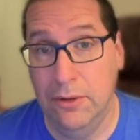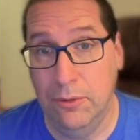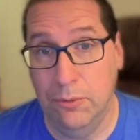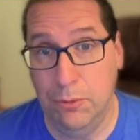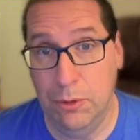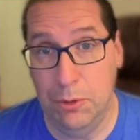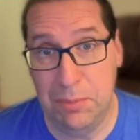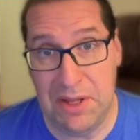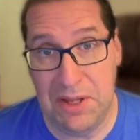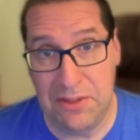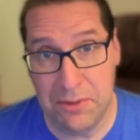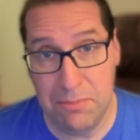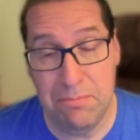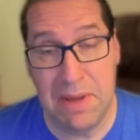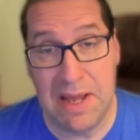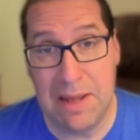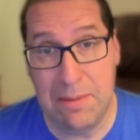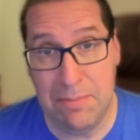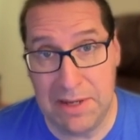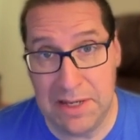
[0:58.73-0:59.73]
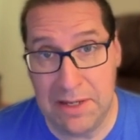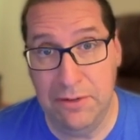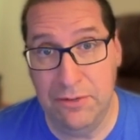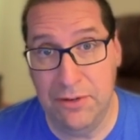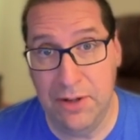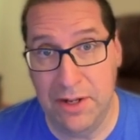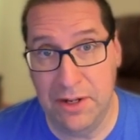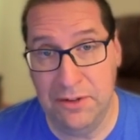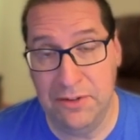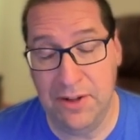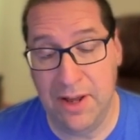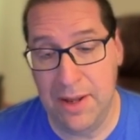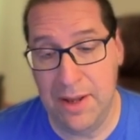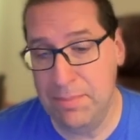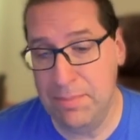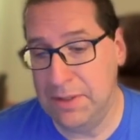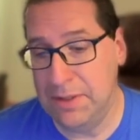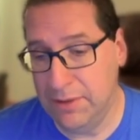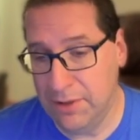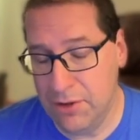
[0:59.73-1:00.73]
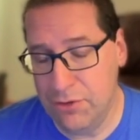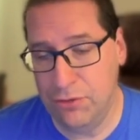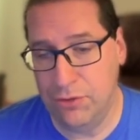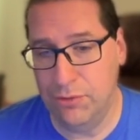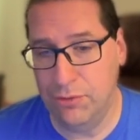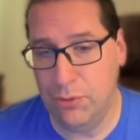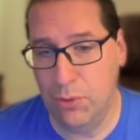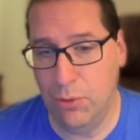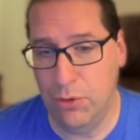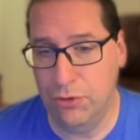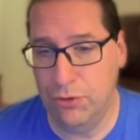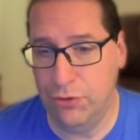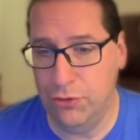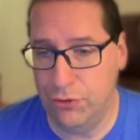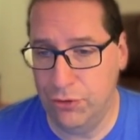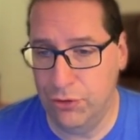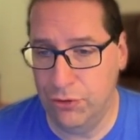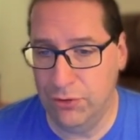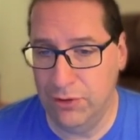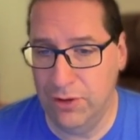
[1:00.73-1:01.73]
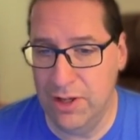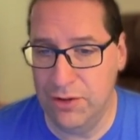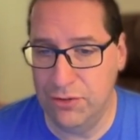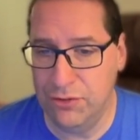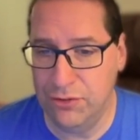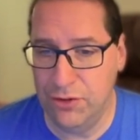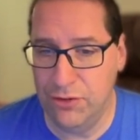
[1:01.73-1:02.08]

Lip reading: would be the maybe data type, and list, of course, is just list.